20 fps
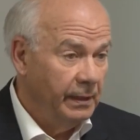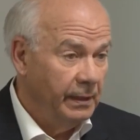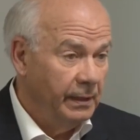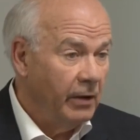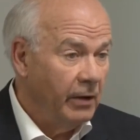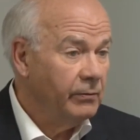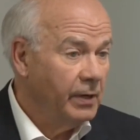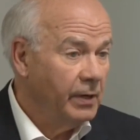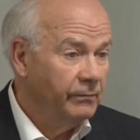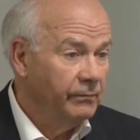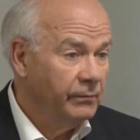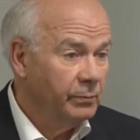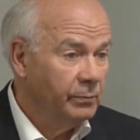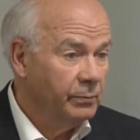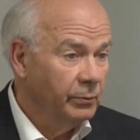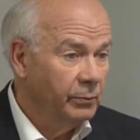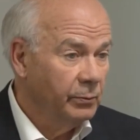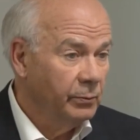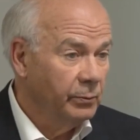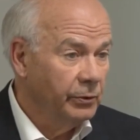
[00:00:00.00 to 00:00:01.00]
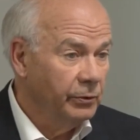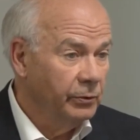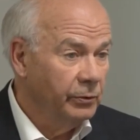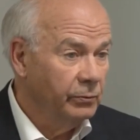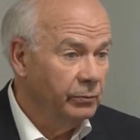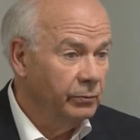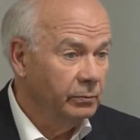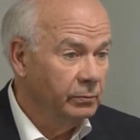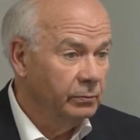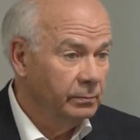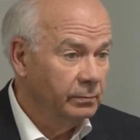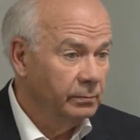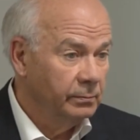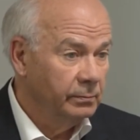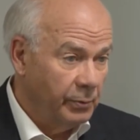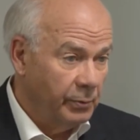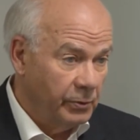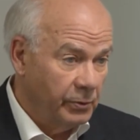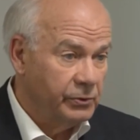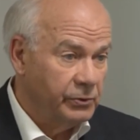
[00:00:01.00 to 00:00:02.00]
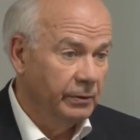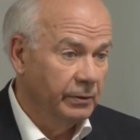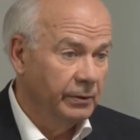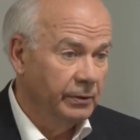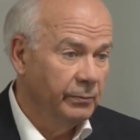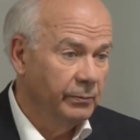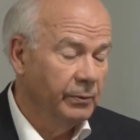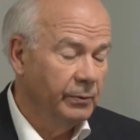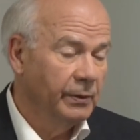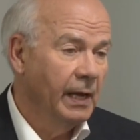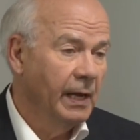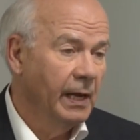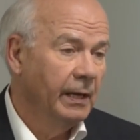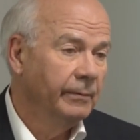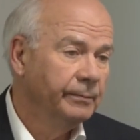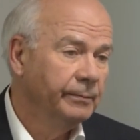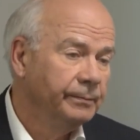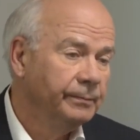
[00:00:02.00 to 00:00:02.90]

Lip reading: How comfortable were you personally with that?